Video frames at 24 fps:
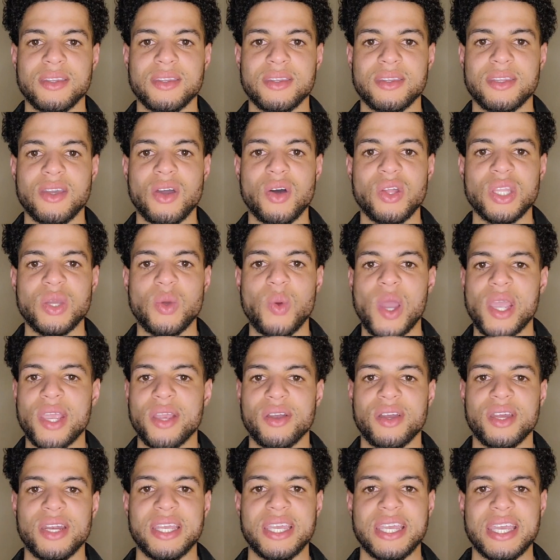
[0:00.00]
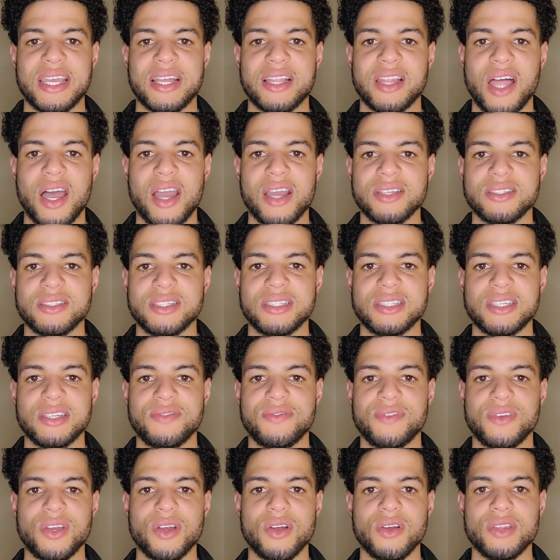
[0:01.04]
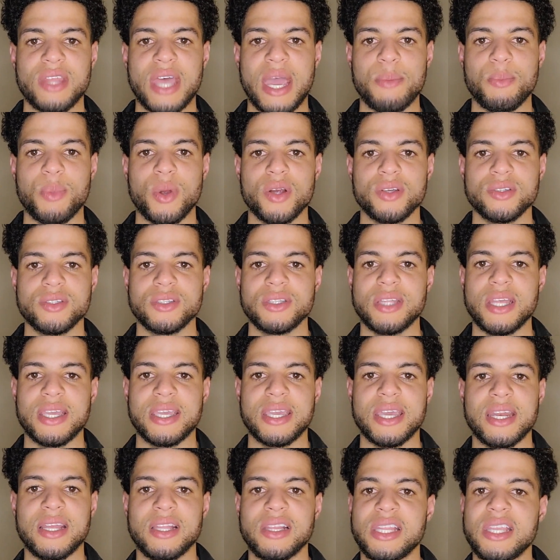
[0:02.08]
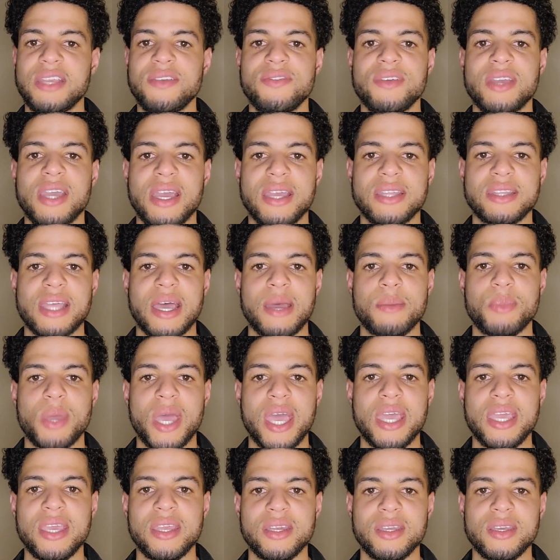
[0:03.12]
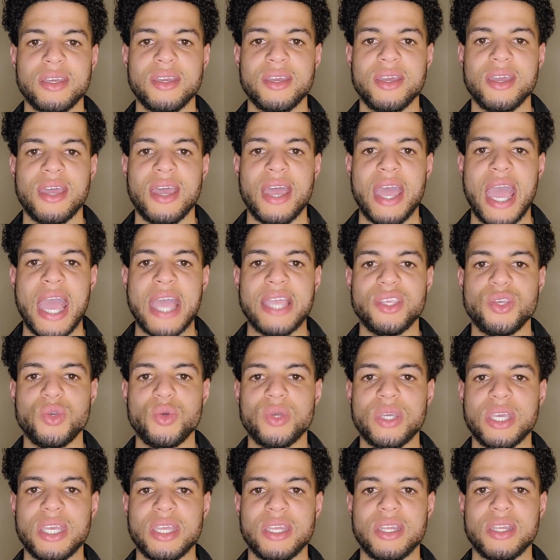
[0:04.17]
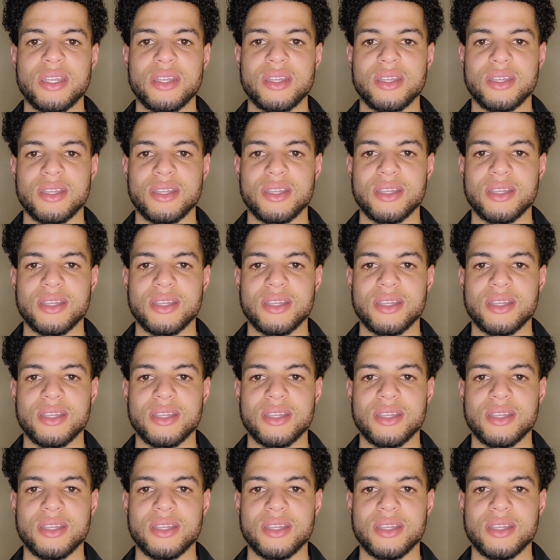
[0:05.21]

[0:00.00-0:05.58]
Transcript: the only way you're going to get clients is if you're that person that can alleviate that pain and you can